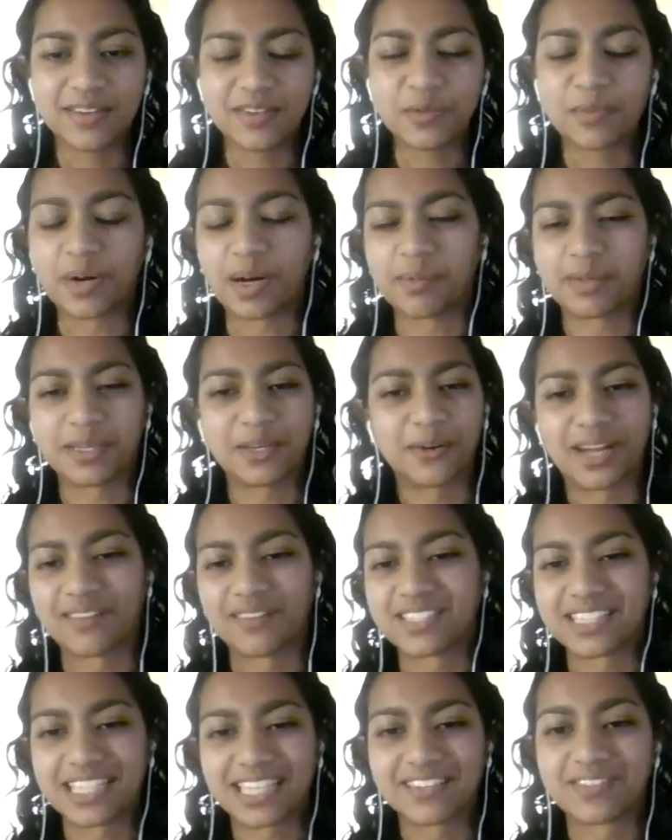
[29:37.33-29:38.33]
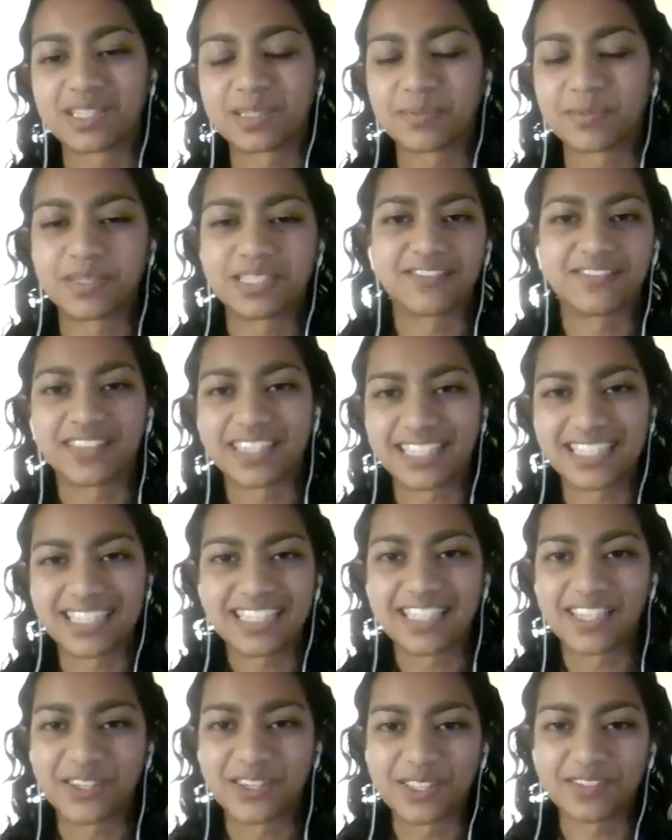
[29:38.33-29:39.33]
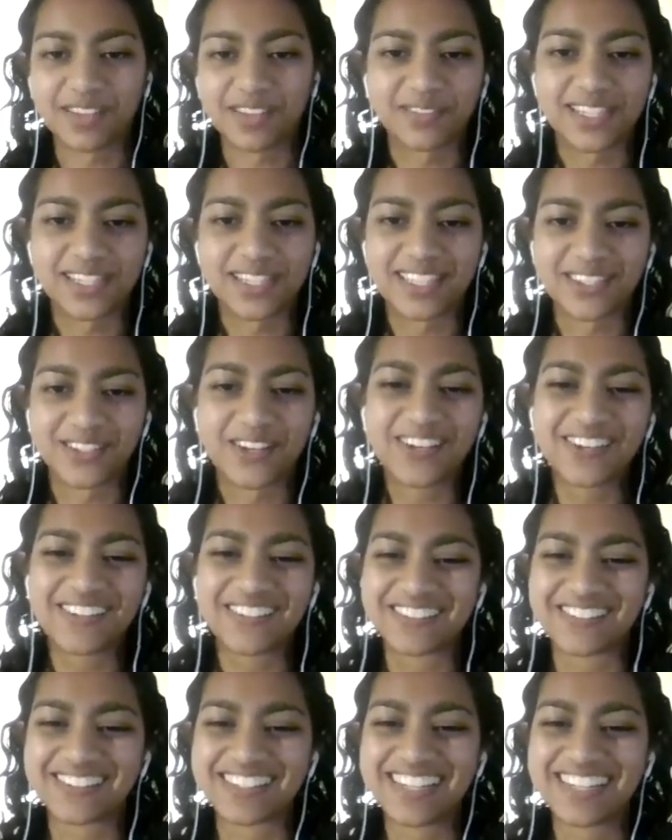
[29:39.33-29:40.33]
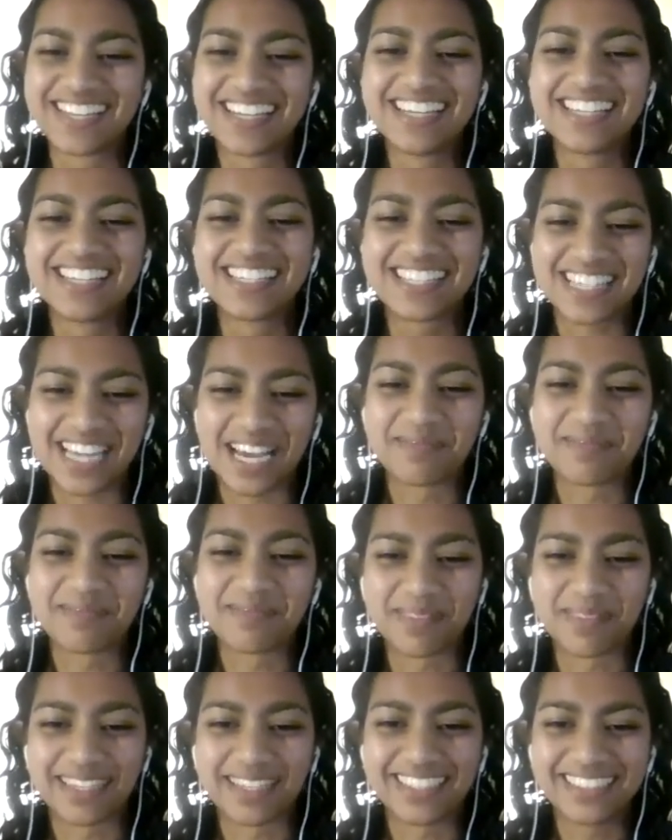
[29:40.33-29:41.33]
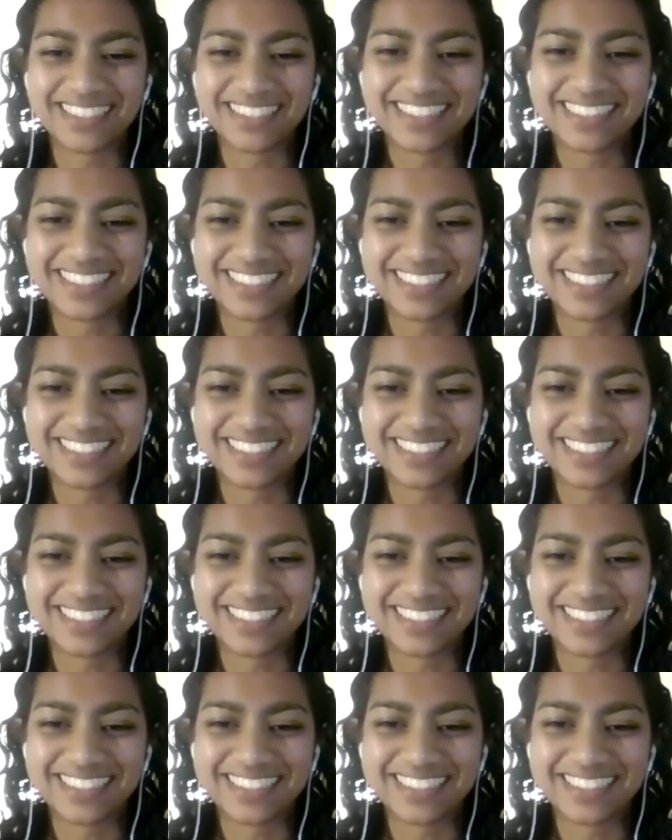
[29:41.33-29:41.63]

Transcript: You probably don't have to give specific details of every single step, but